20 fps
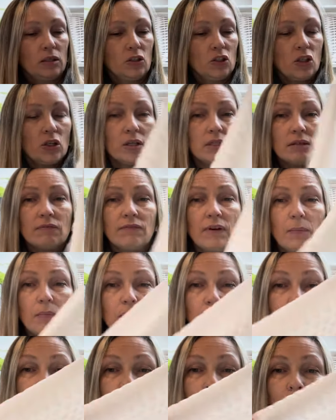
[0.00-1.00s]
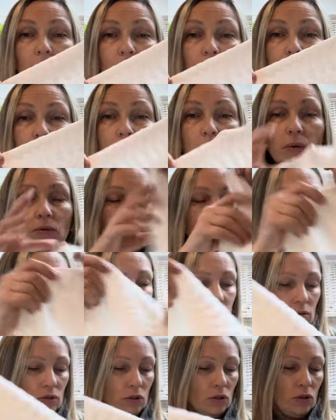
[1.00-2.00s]
jersey fabric, so I
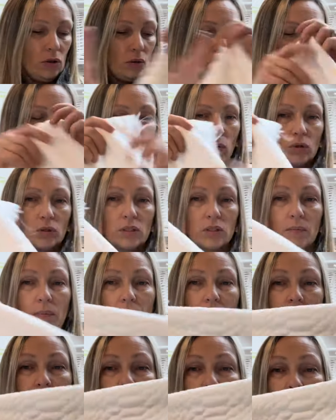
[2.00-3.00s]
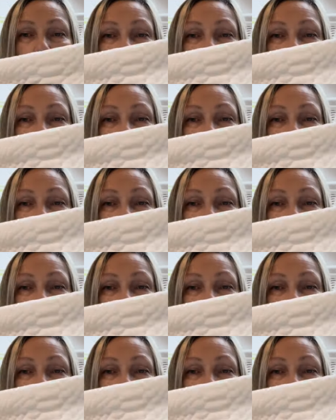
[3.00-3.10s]
really do want to make